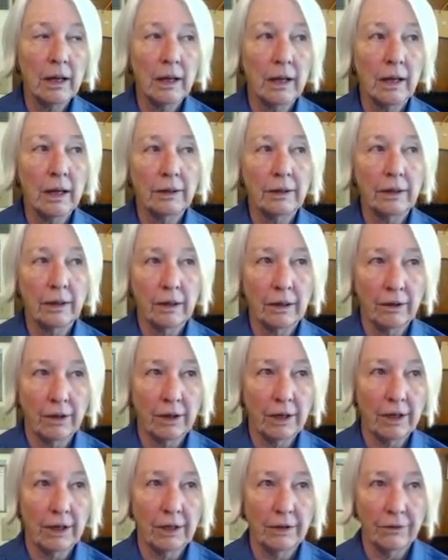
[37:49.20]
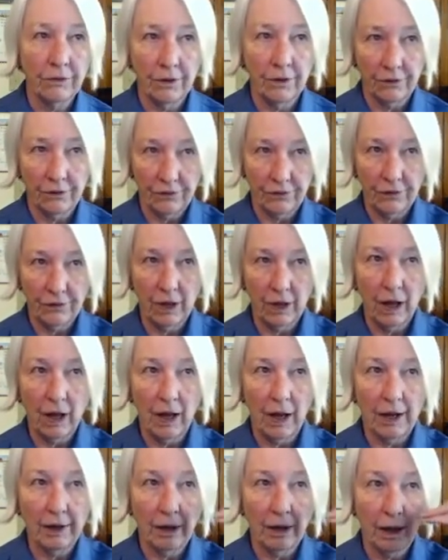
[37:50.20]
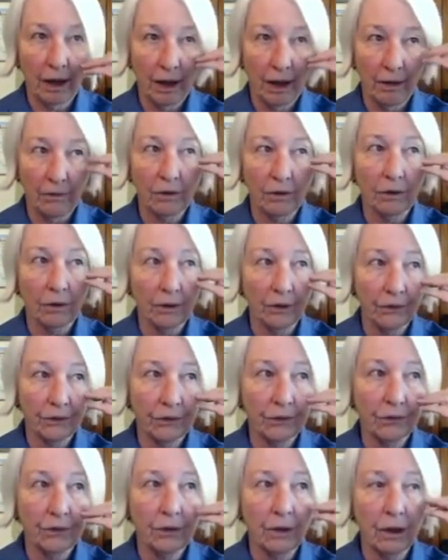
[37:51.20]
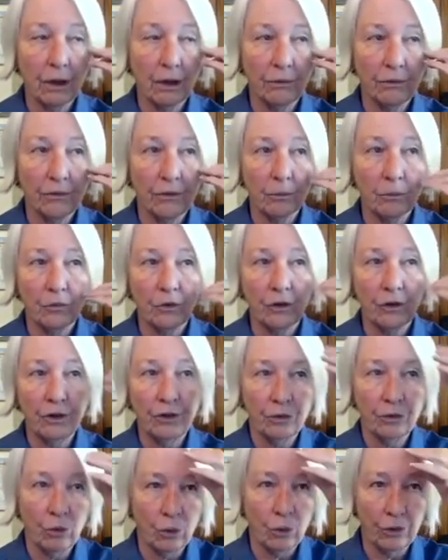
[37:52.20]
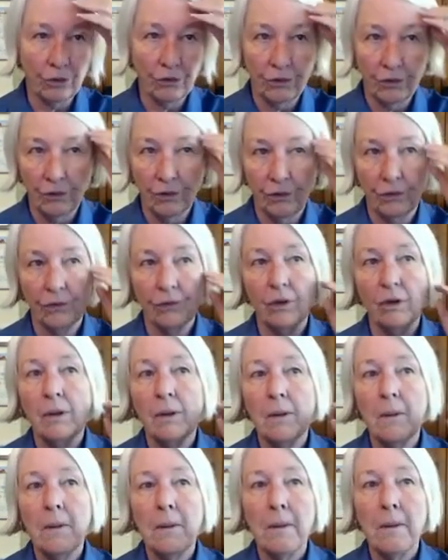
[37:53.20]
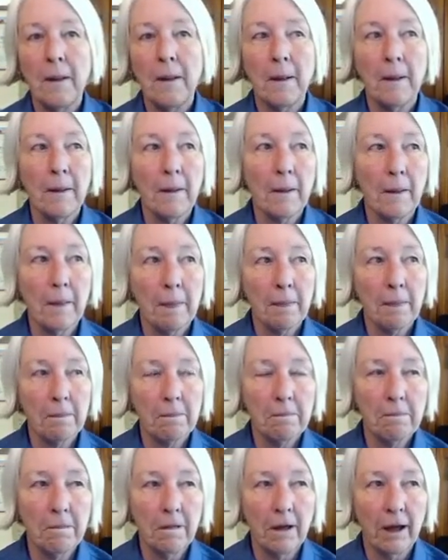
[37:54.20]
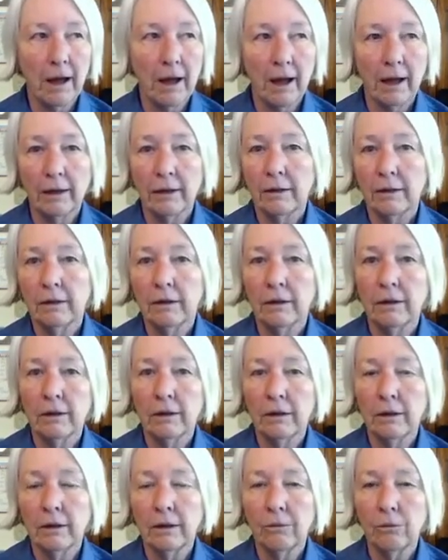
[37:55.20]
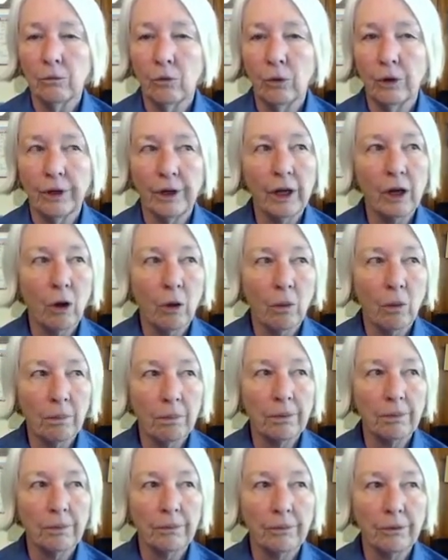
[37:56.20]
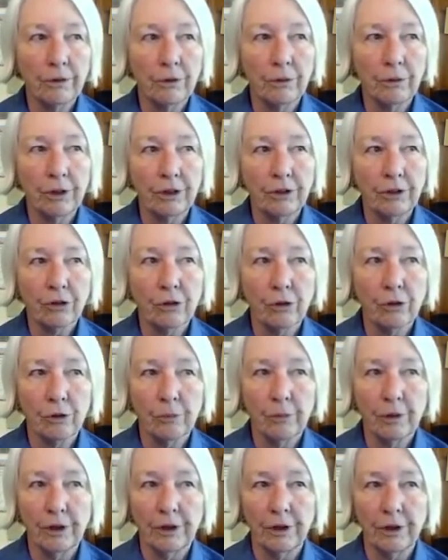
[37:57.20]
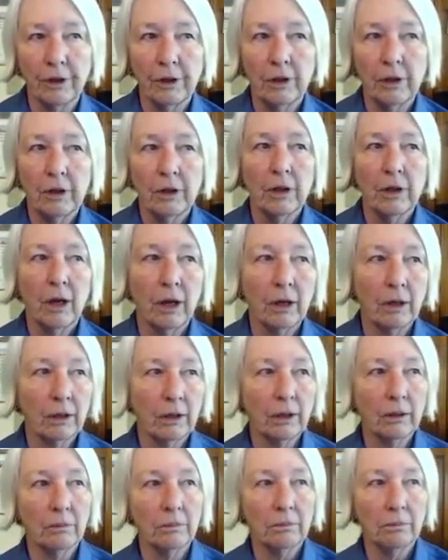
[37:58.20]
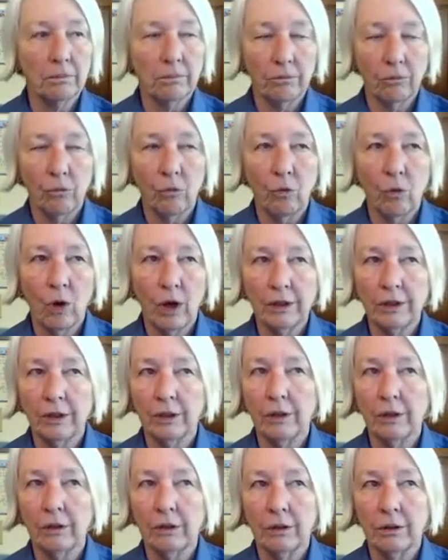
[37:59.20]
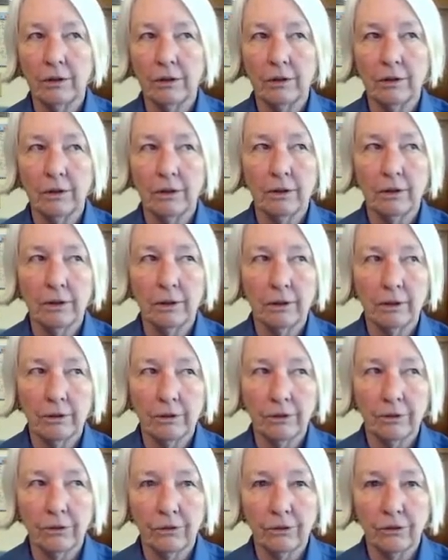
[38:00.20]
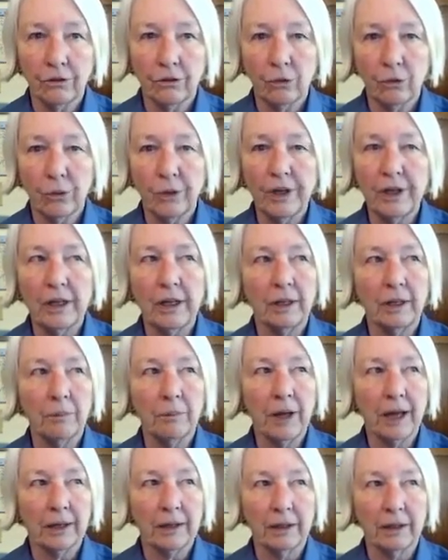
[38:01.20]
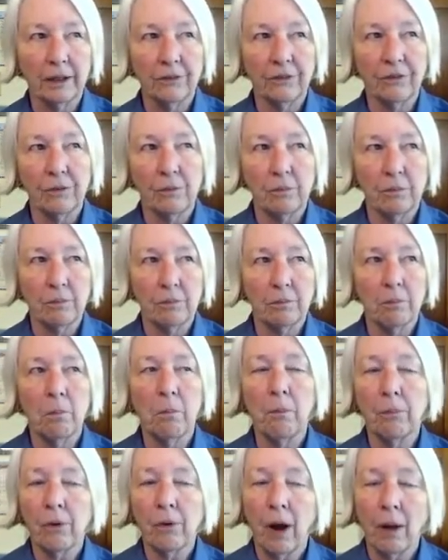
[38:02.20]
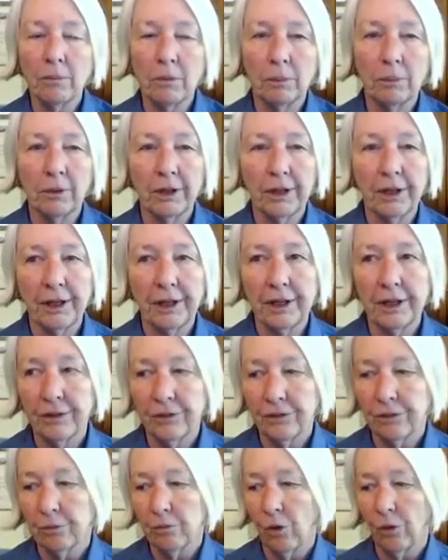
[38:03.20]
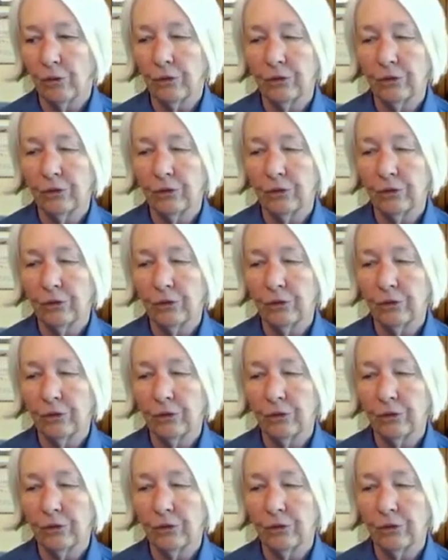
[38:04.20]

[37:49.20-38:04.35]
And in this slide, I have a list of some resources that would help you determine what screening mechanism probably is